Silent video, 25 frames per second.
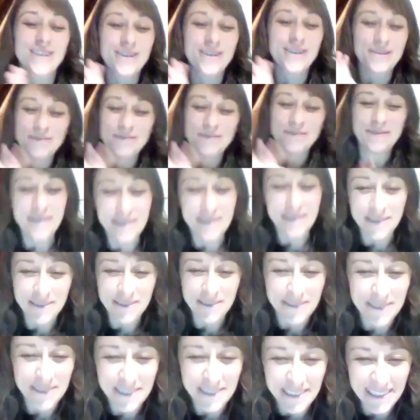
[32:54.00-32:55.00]
so
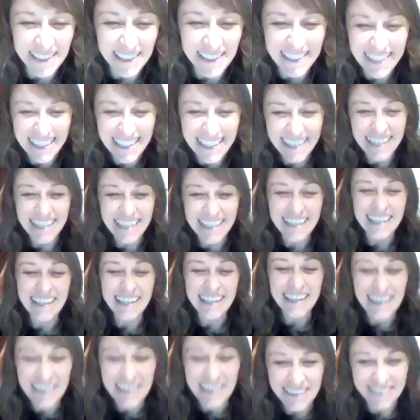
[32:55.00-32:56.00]
beautiful. I
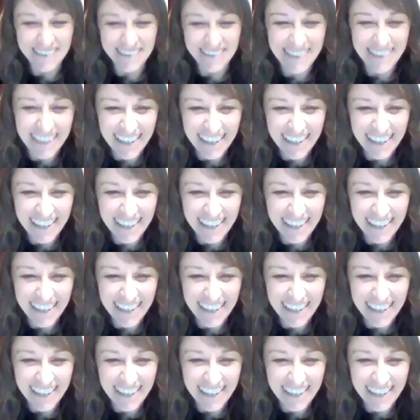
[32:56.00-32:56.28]
love